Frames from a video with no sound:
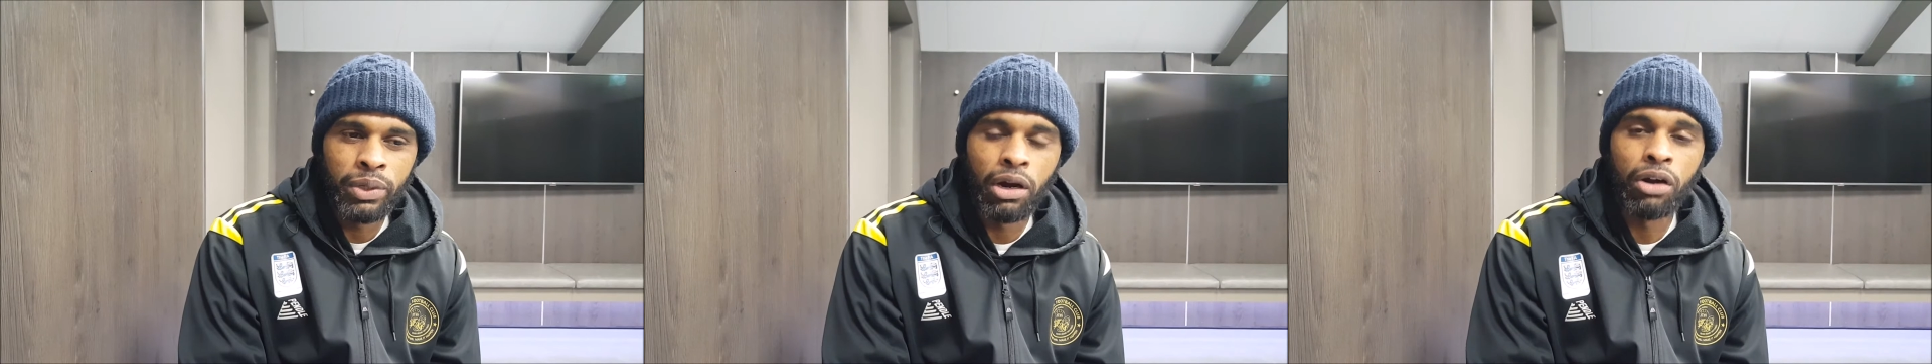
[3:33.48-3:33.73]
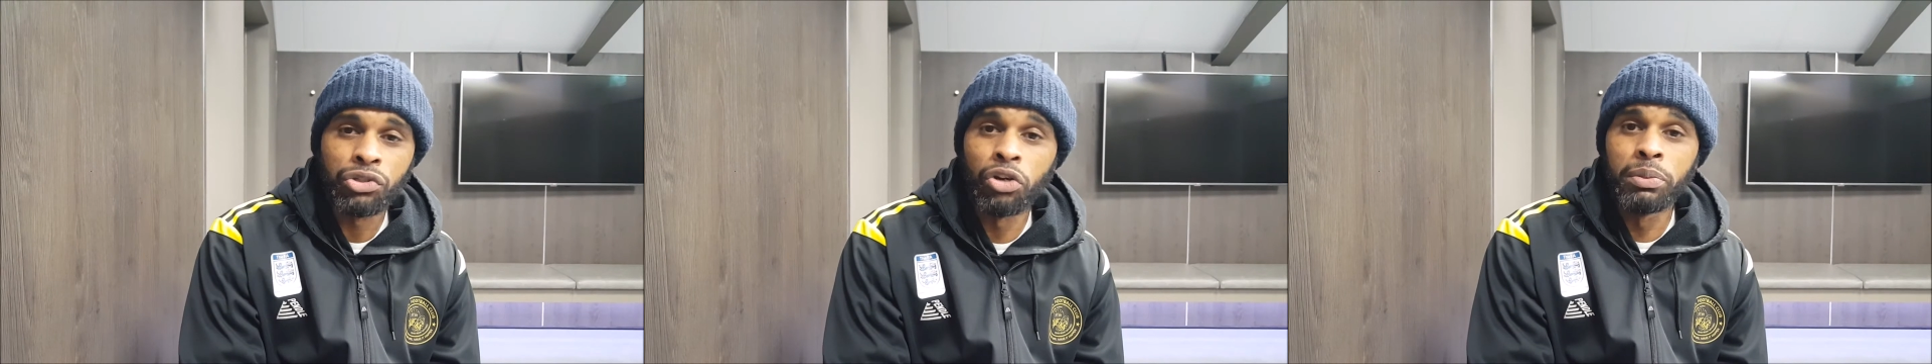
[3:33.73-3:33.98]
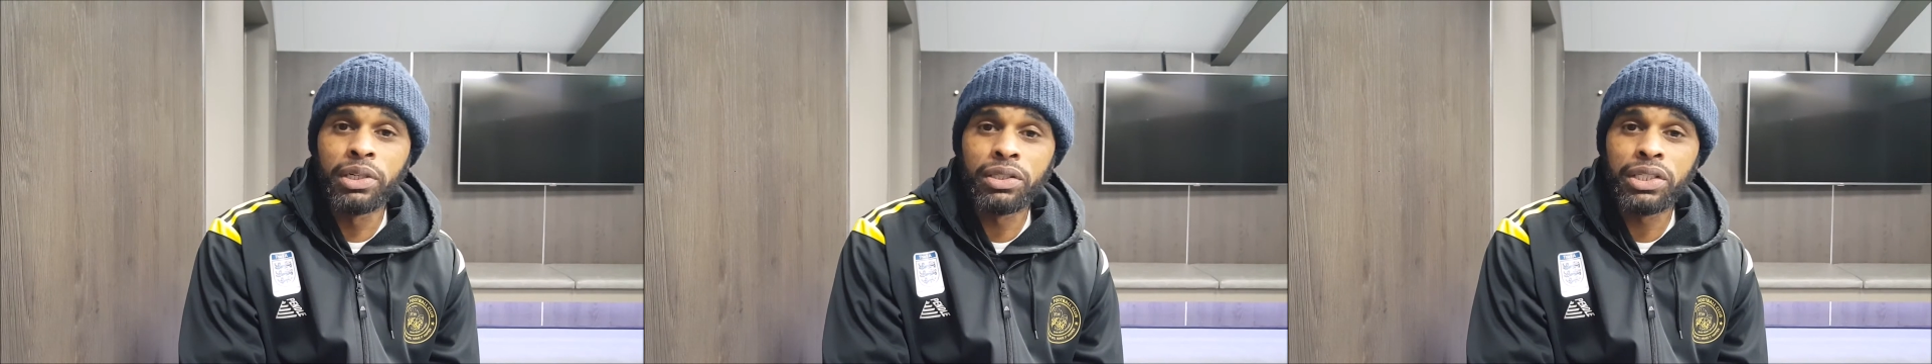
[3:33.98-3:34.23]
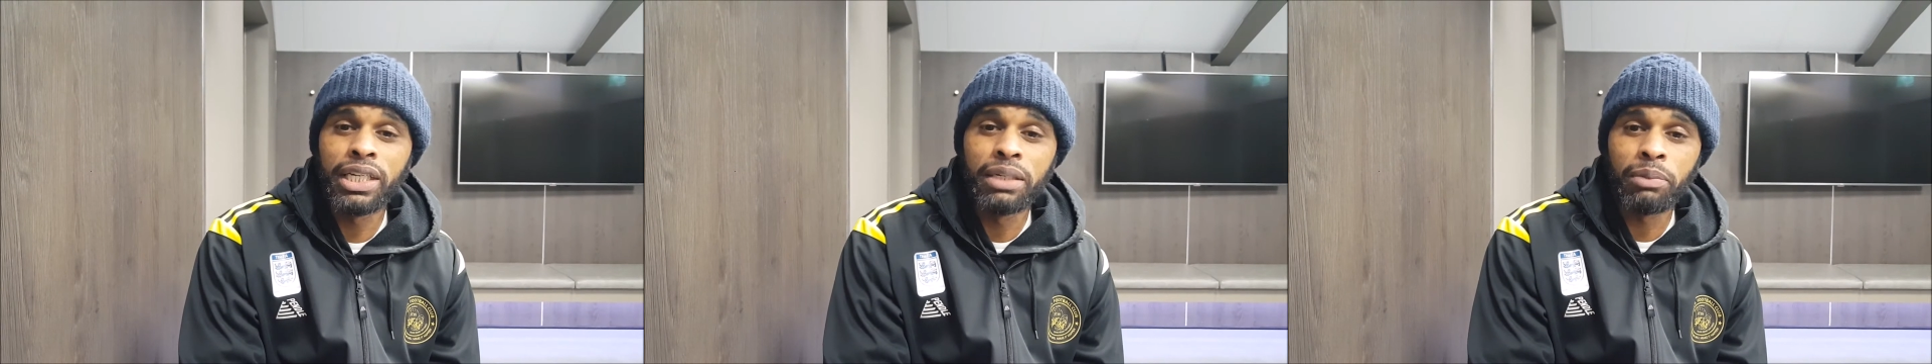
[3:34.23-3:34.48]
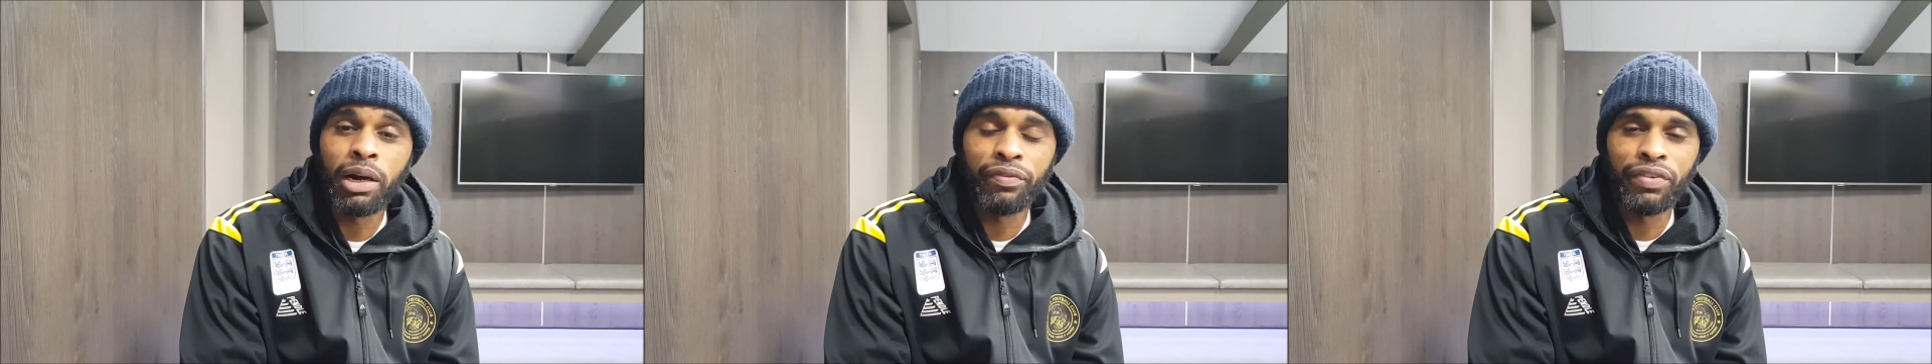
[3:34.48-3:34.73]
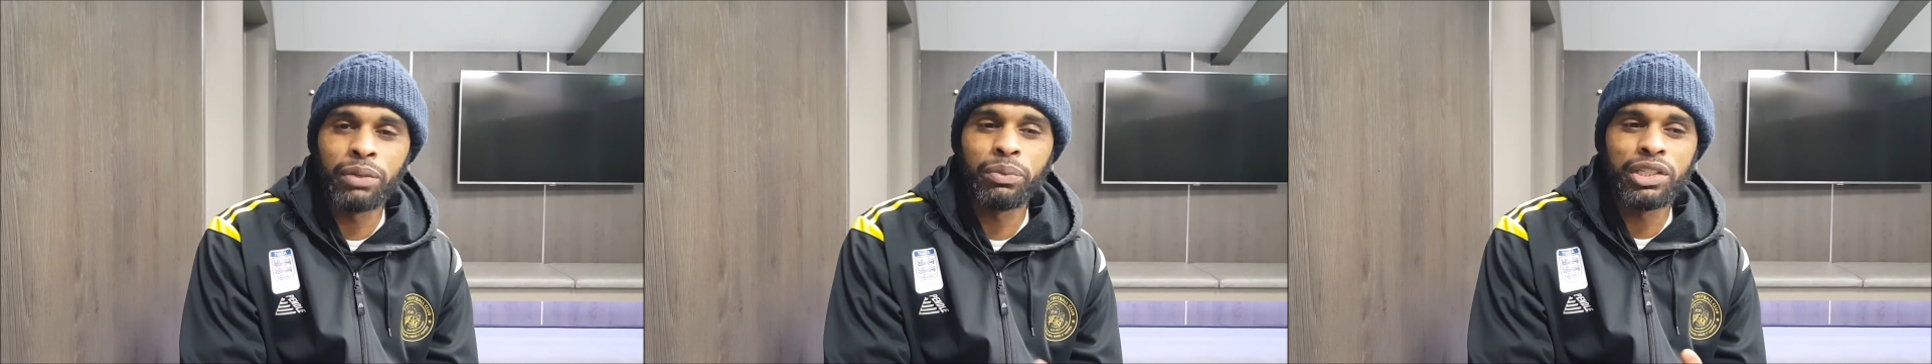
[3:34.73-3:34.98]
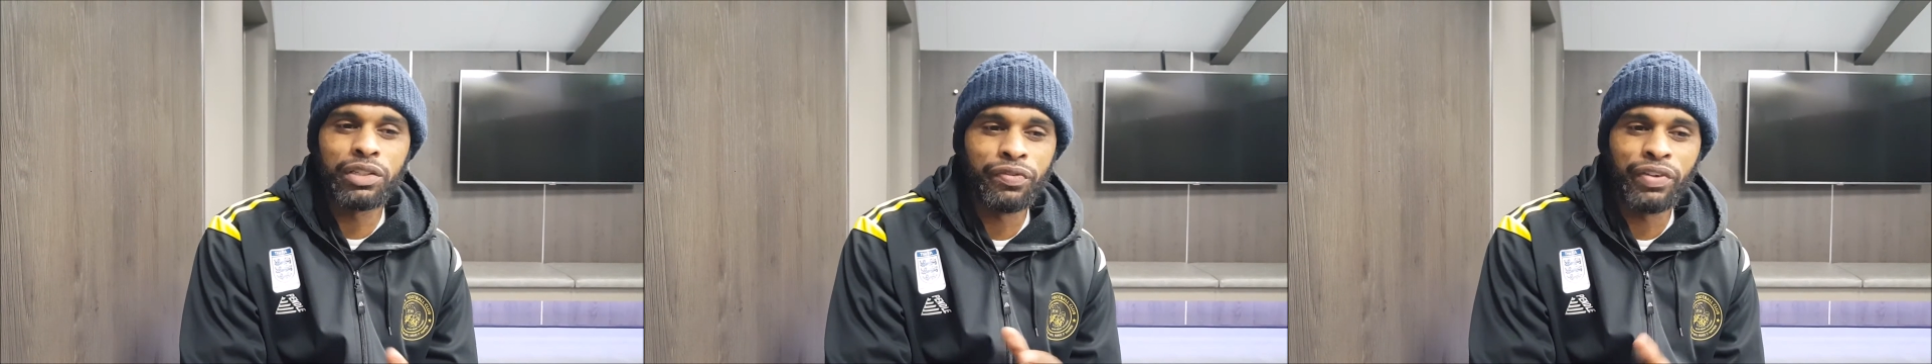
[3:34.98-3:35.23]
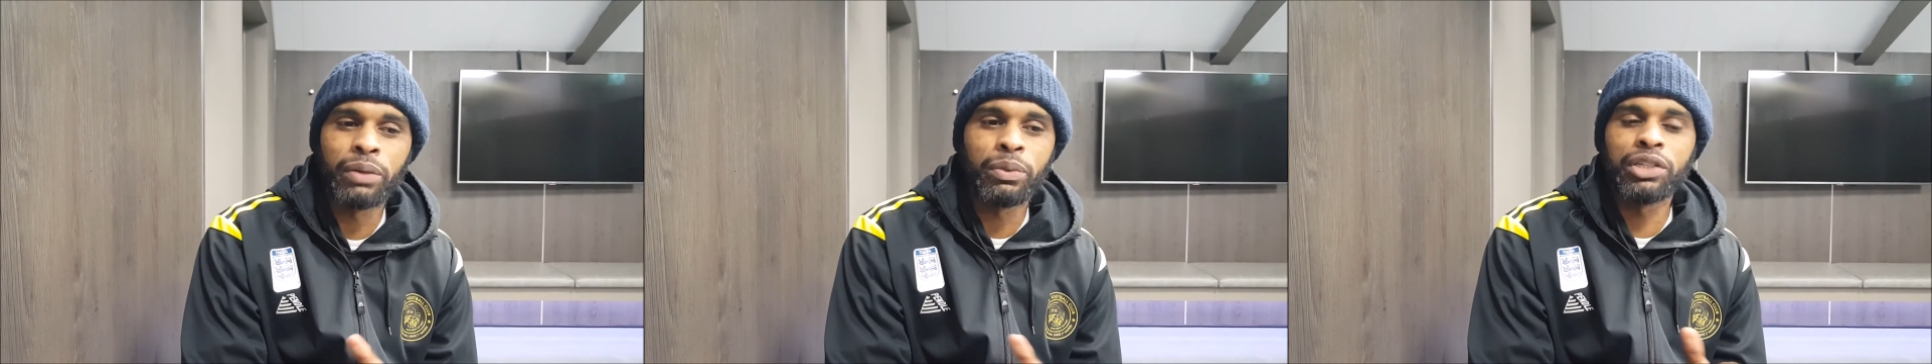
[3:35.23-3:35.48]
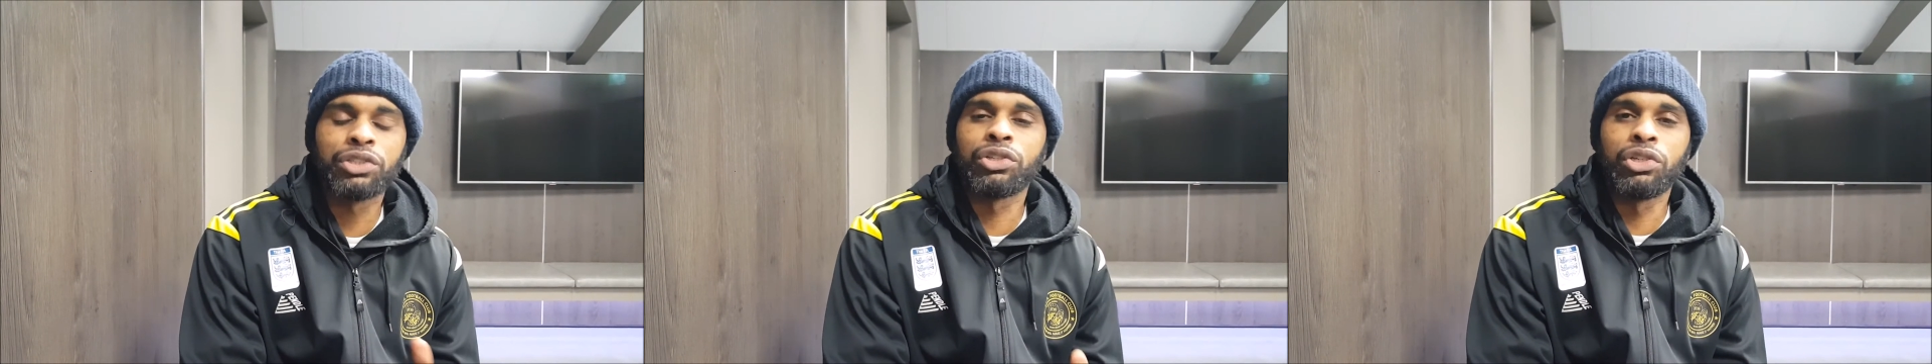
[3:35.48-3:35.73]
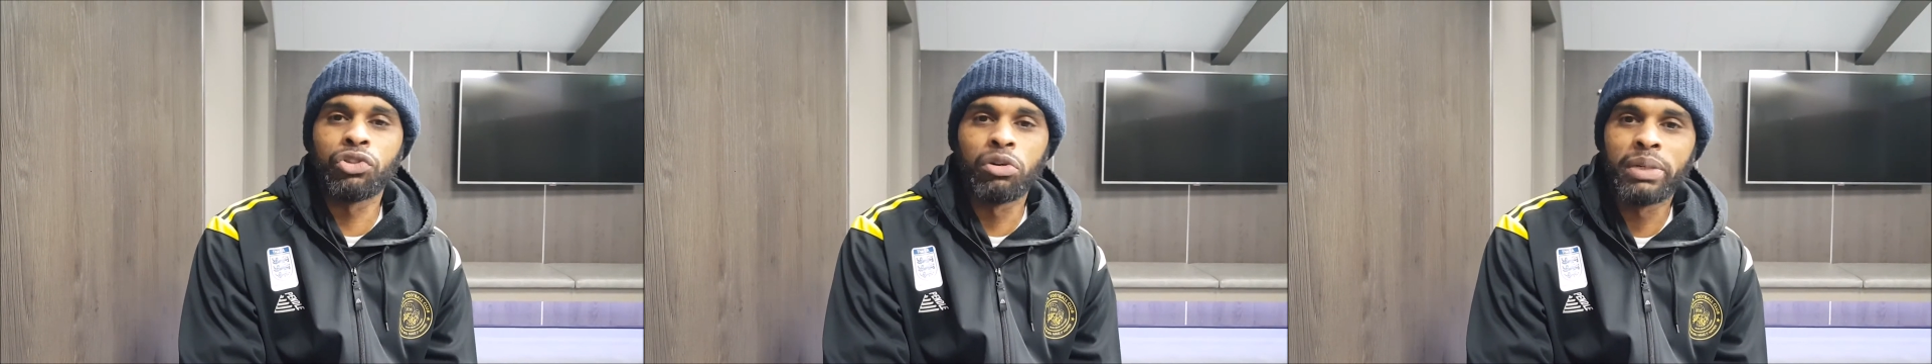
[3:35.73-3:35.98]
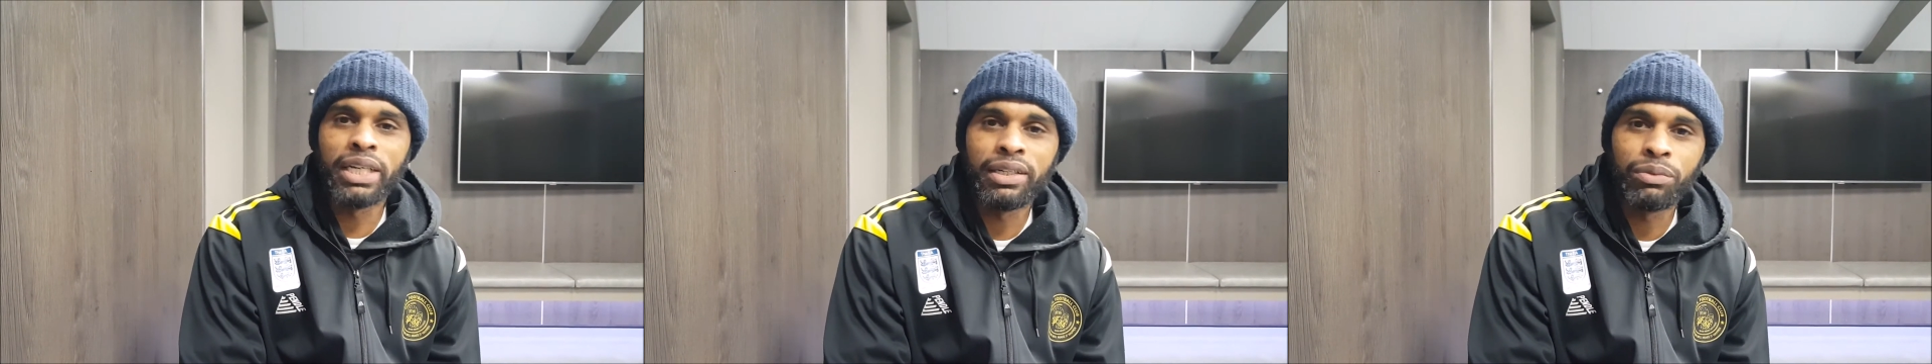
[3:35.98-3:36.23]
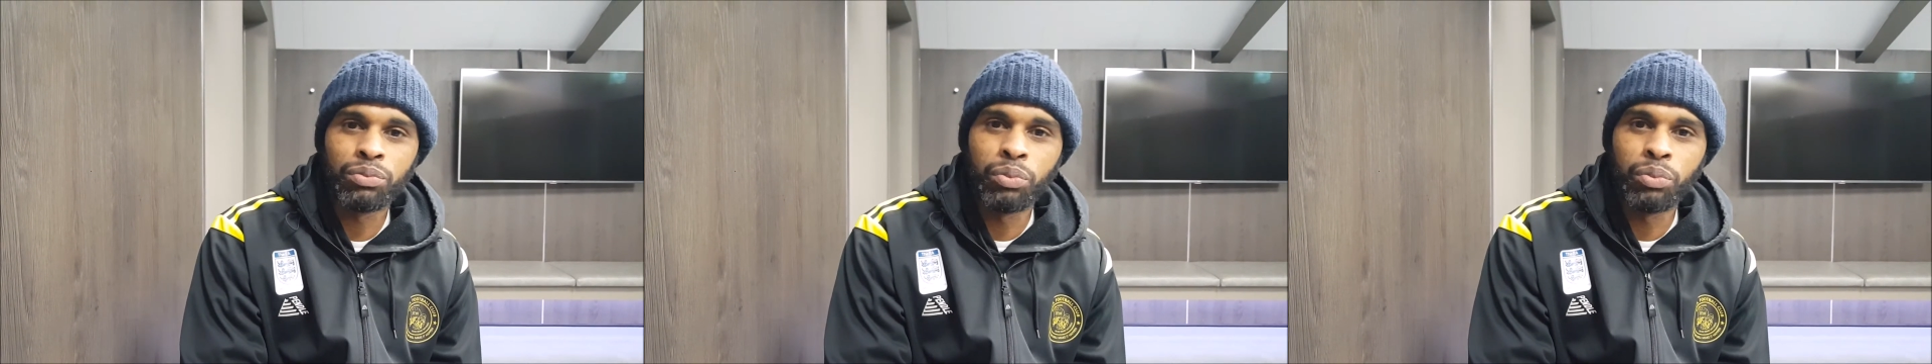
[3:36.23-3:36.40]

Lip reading: are a dominant team, but I think we just think we're just going to dominate